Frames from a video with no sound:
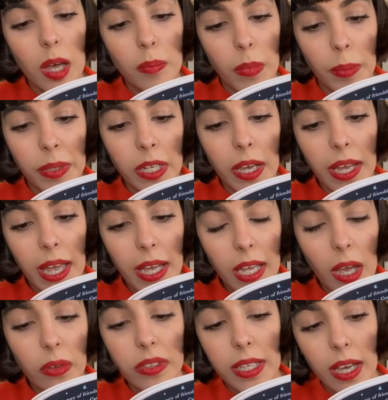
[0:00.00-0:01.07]
Mum and I hang
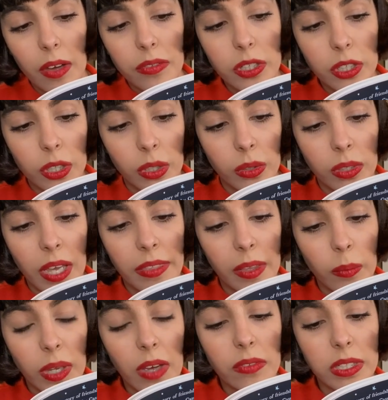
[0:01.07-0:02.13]
out in the afternoon and then
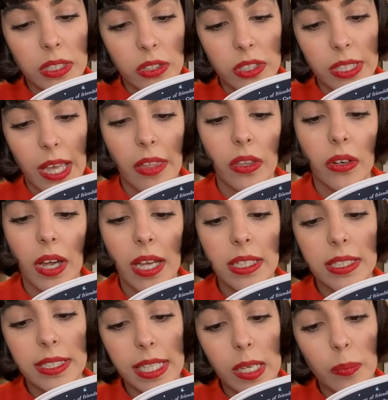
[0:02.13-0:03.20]
we have dinner together and
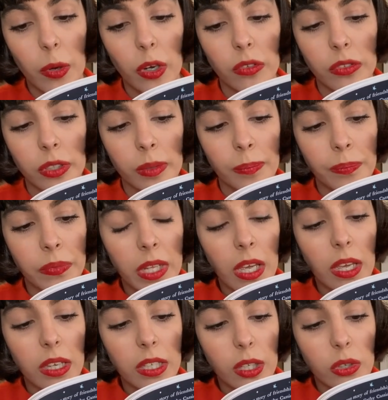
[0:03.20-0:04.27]
a sleepover.
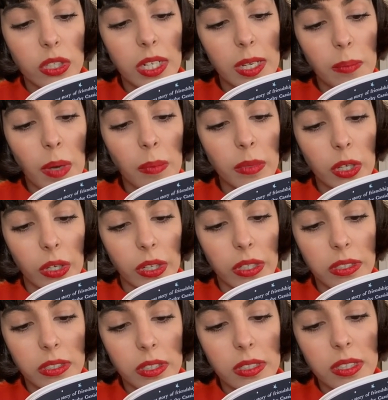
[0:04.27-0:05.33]
Usually Mum
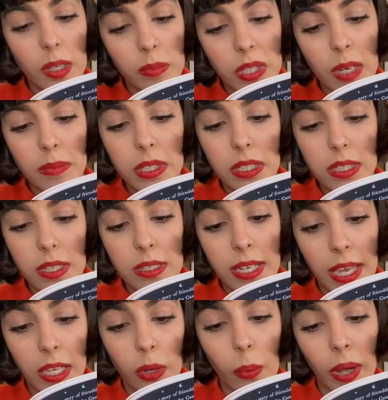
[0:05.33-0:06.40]
cooks, sometimes it's a
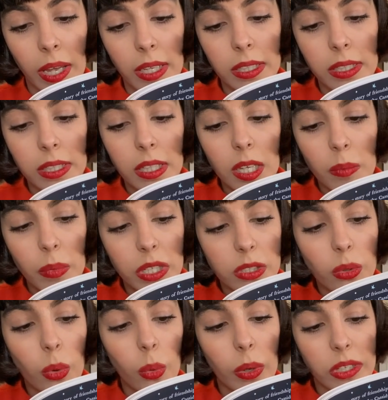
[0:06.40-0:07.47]
takeaway, but it's
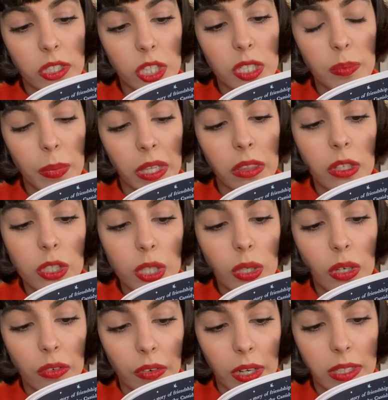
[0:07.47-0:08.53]
always just been the two
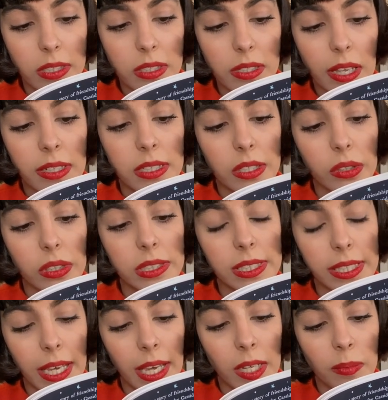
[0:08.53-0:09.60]
of us until
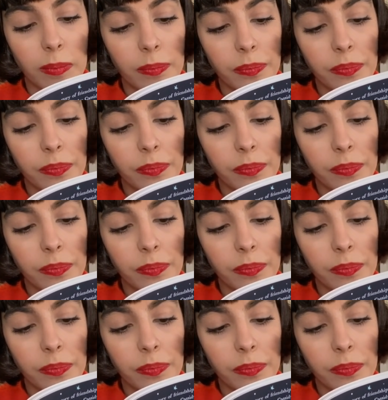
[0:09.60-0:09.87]
today.